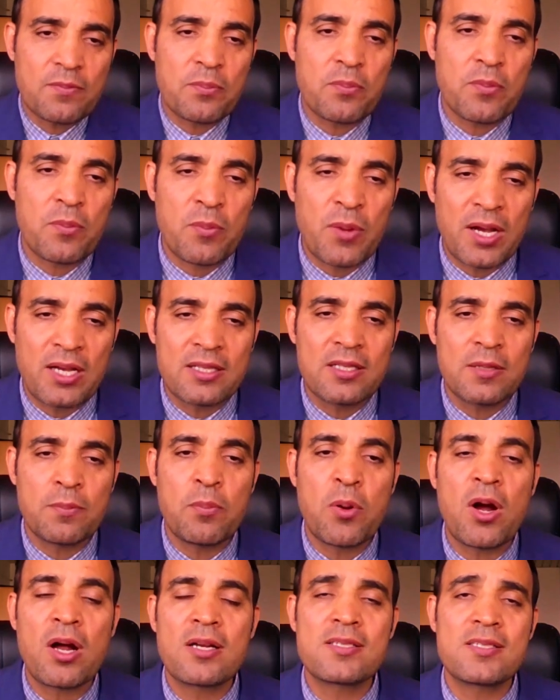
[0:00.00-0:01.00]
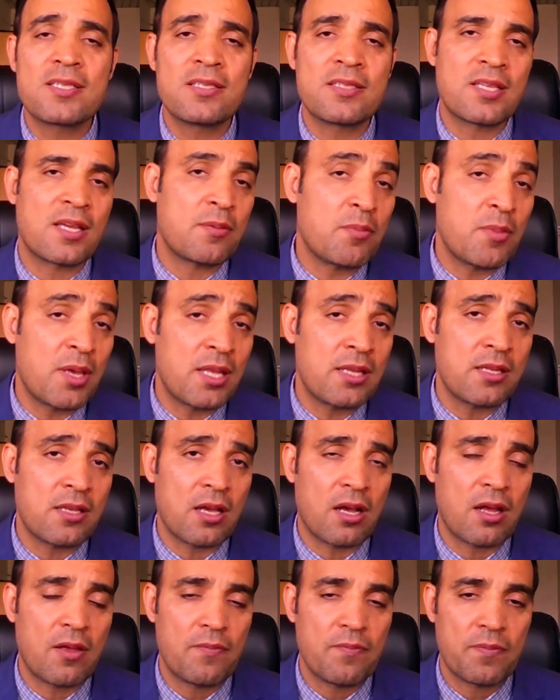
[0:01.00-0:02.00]
by the pars
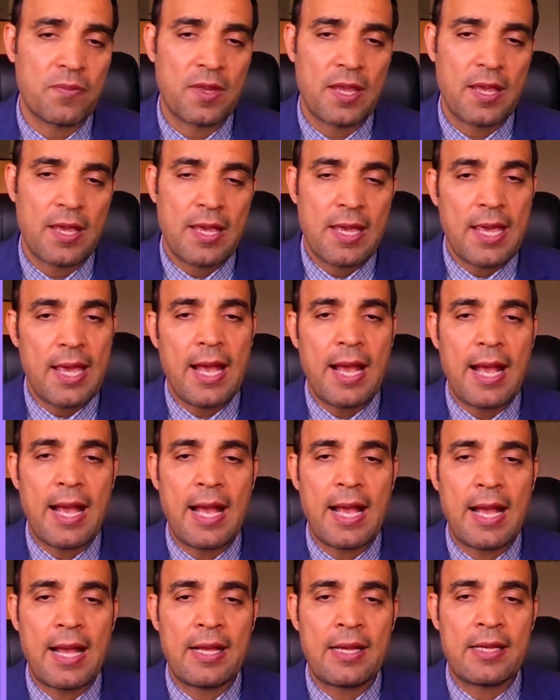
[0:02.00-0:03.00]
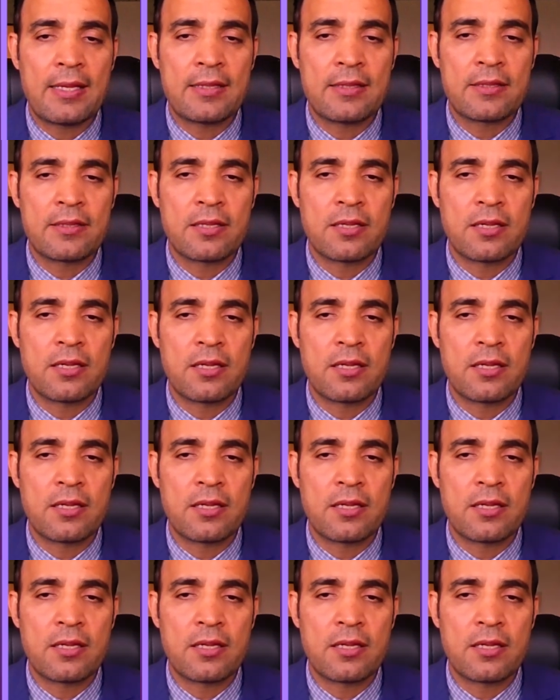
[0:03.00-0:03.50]
intermedia. And